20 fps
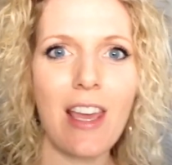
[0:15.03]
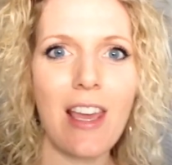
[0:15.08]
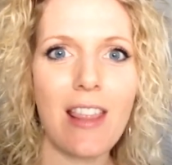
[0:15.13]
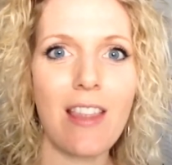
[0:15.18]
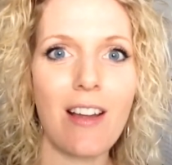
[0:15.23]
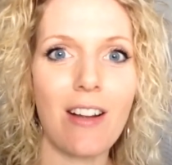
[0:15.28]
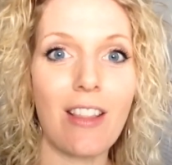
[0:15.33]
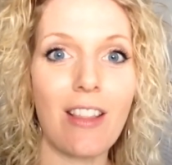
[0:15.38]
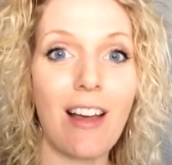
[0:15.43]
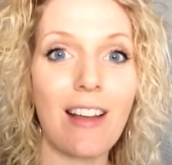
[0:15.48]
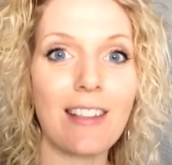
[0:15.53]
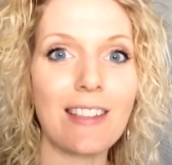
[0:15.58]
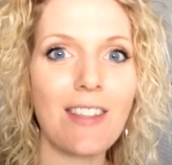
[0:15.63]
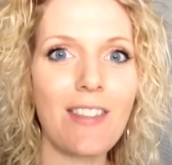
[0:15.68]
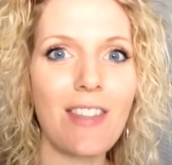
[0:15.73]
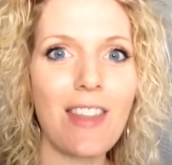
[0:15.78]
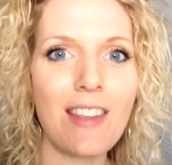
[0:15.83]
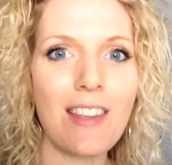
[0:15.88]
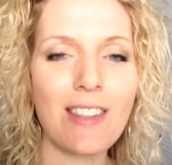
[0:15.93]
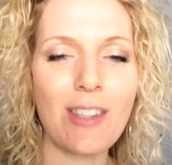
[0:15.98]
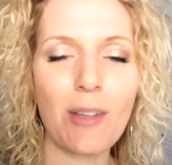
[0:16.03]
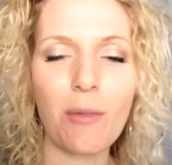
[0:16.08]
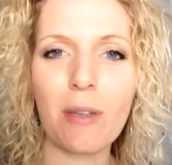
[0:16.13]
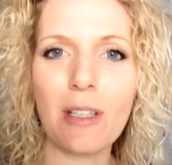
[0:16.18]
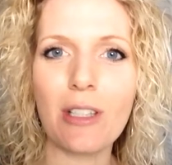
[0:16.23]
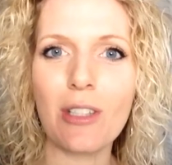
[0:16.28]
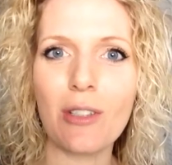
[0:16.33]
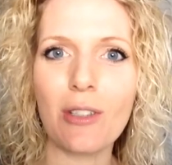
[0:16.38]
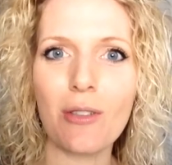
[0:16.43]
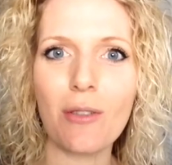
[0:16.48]
There are lots of things that we
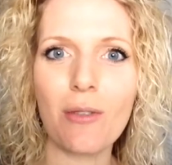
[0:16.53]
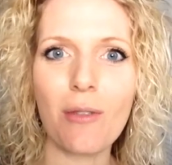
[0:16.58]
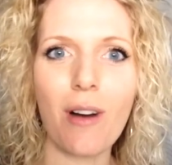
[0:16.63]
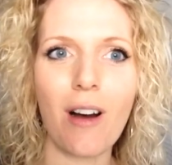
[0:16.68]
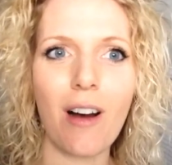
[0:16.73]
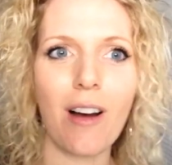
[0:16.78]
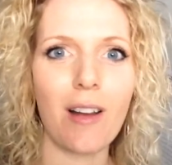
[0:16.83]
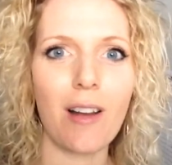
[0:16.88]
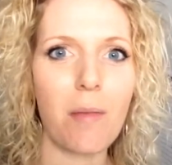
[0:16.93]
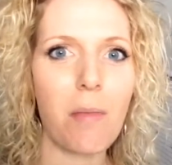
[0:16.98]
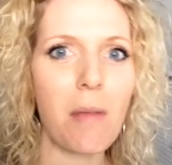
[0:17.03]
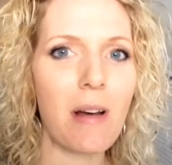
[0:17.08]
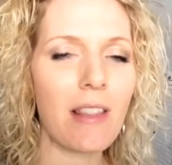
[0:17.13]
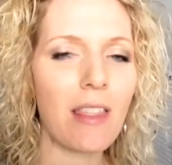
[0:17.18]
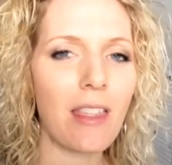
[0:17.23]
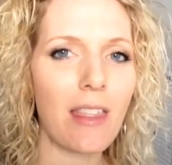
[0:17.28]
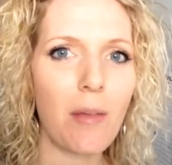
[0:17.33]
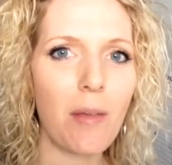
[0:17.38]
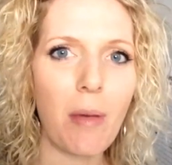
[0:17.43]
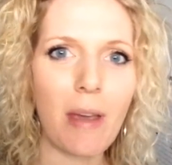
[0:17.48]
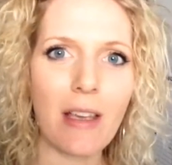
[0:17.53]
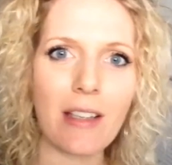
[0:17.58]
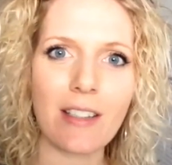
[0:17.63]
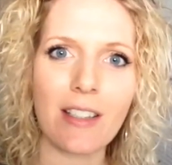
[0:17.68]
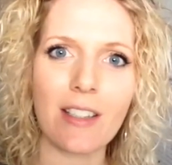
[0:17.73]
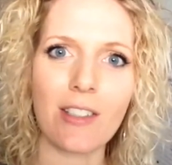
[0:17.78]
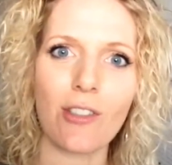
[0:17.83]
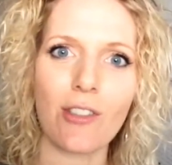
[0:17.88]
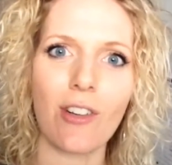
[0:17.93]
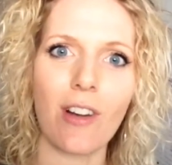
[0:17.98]
do on a monthly
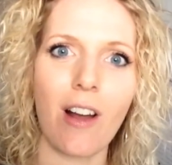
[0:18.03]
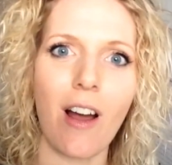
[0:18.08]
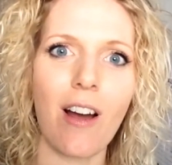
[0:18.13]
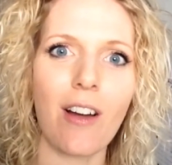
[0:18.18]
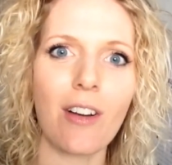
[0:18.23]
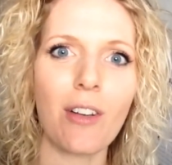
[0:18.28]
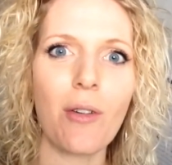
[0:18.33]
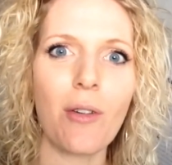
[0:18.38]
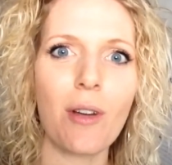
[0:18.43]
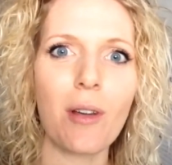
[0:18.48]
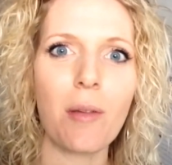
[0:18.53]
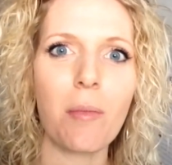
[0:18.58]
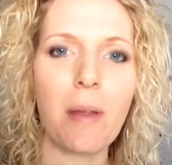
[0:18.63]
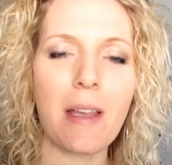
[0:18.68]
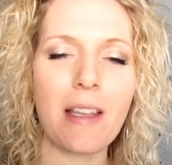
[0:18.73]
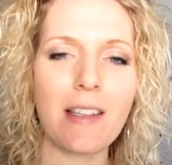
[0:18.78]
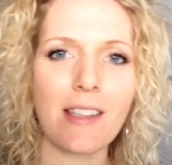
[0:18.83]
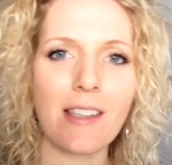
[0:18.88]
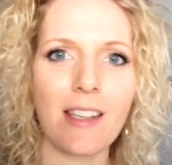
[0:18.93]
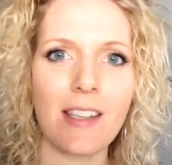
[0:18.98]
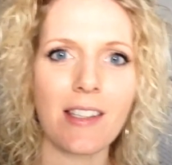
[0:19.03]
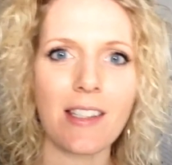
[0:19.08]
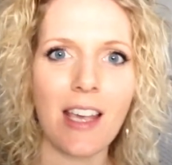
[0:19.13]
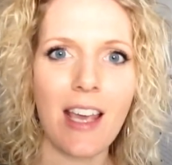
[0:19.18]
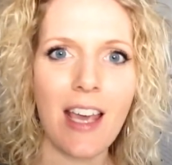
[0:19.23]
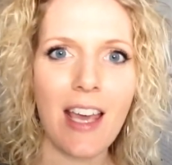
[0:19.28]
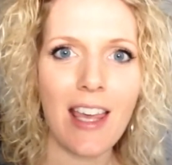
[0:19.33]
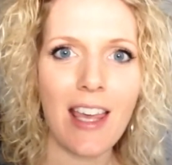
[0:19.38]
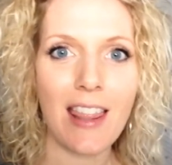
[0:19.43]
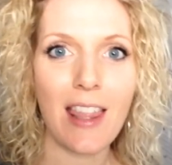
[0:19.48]
basis or an ongoing basis
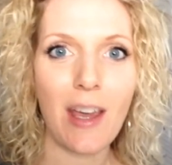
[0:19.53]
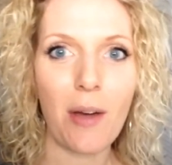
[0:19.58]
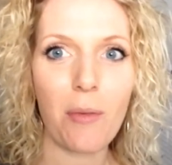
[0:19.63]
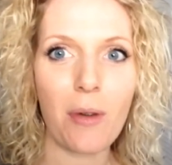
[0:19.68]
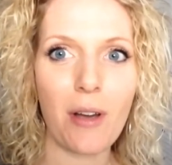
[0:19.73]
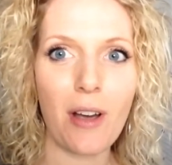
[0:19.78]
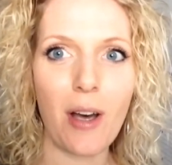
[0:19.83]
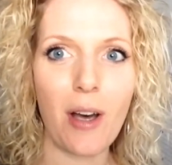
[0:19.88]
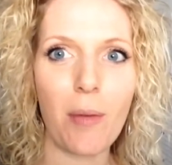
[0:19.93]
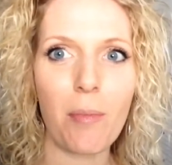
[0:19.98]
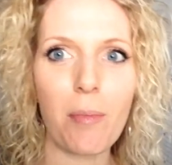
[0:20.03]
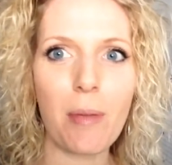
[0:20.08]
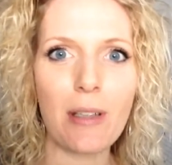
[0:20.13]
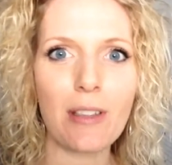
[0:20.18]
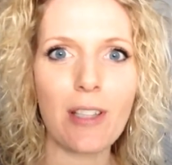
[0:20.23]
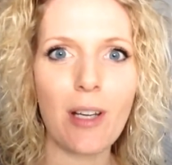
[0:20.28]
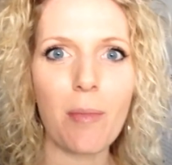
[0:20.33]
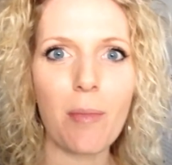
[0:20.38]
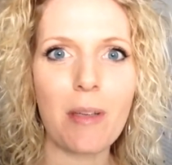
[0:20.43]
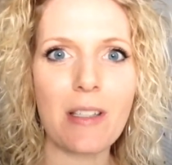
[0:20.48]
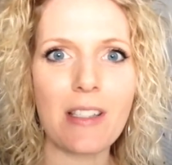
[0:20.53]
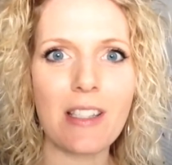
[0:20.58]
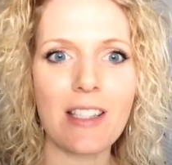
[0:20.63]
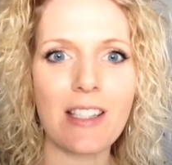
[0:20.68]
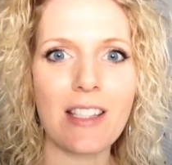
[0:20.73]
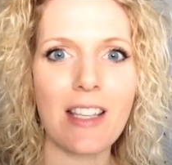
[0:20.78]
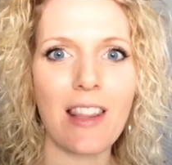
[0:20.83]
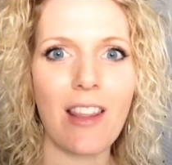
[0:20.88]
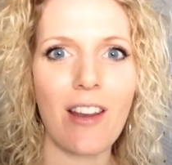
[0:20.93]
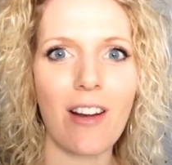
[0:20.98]
that will help build our
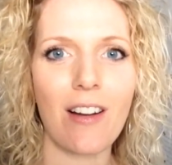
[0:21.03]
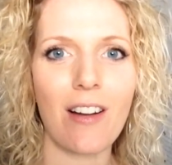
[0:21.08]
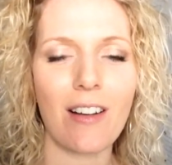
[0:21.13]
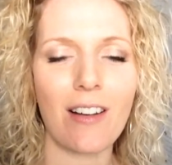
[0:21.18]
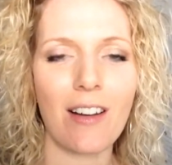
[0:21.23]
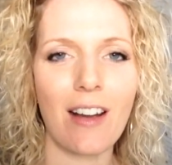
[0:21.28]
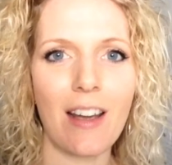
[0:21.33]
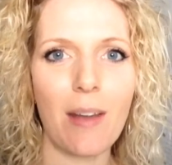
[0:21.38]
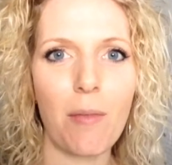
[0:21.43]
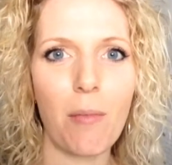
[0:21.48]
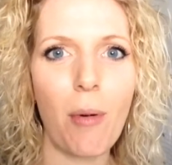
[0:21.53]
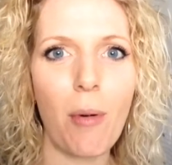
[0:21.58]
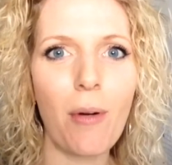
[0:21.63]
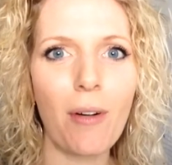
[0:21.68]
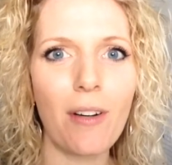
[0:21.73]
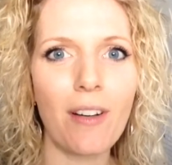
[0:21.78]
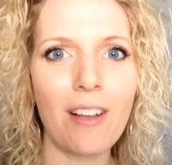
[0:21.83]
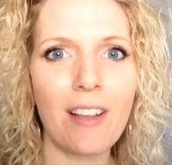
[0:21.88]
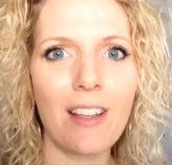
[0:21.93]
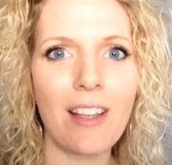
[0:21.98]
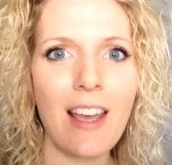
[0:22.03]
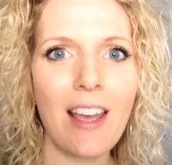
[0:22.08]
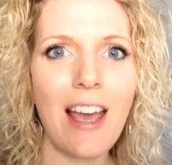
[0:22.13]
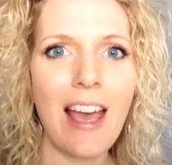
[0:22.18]
business and that are important.